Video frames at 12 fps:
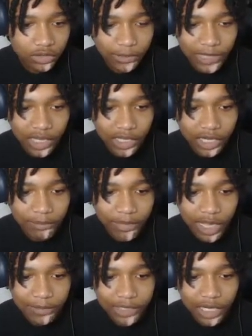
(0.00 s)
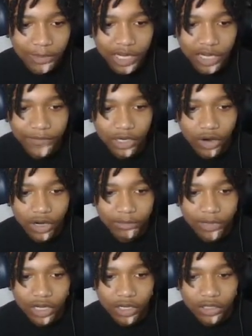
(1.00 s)
I'm not getting Bop, nigga. I'm not even
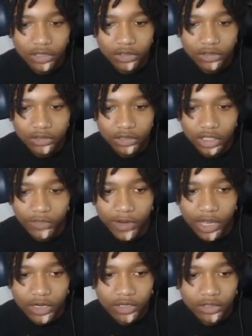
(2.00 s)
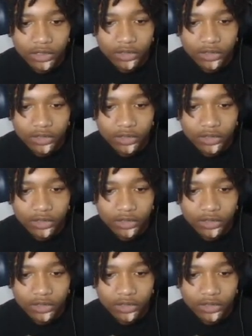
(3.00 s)
guarding ball. Dick rider.